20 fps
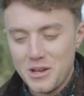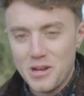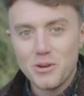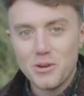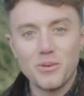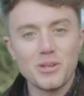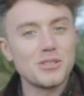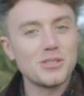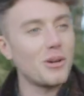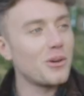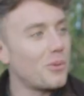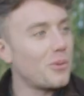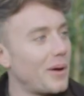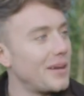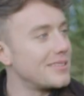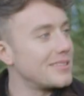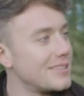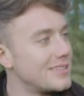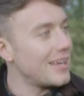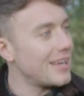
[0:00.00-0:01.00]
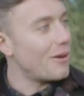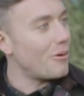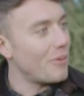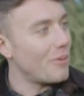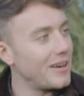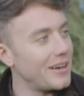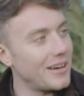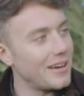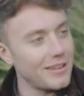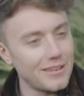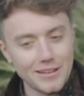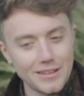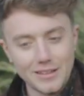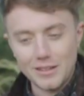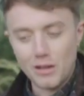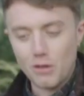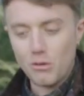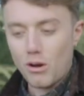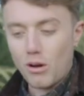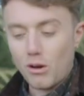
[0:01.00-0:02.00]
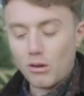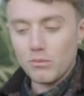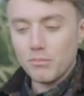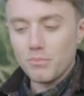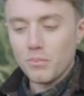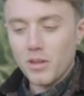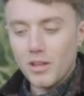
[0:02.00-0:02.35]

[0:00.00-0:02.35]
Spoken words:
we're so quick to tell one another, you know, oh,